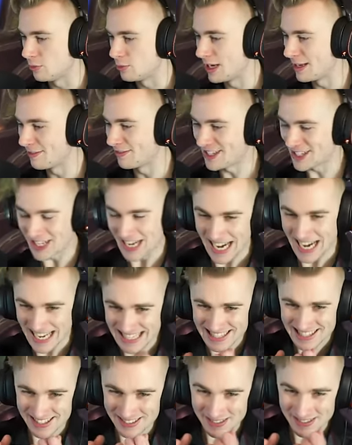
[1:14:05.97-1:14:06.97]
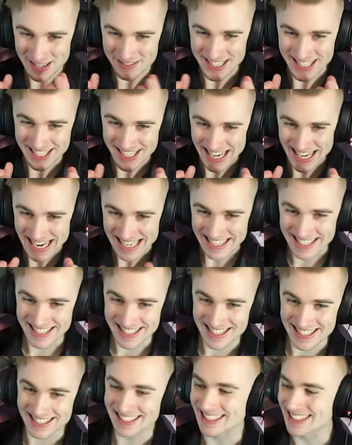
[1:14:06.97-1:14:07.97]
We have a chance. We have a
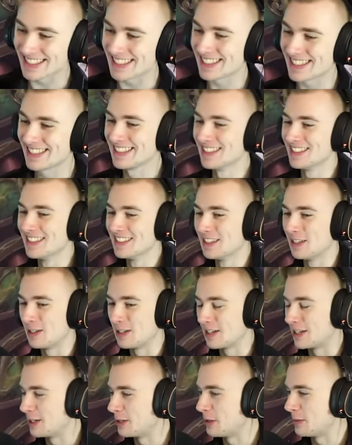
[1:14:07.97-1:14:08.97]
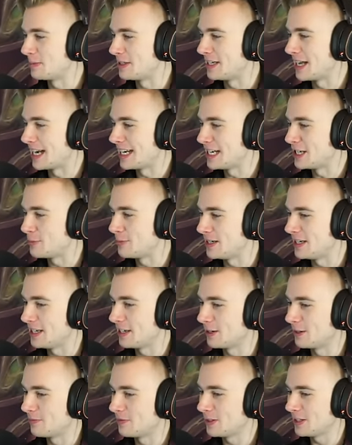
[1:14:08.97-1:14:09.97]
chance. Gonna go up to 9 HP,
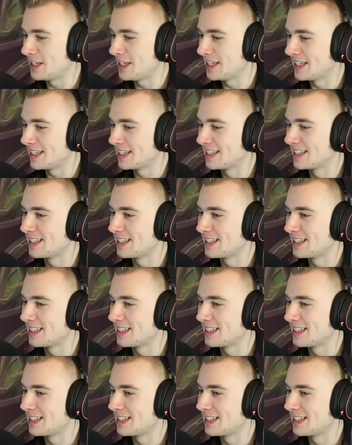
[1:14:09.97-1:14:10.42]
hopefully.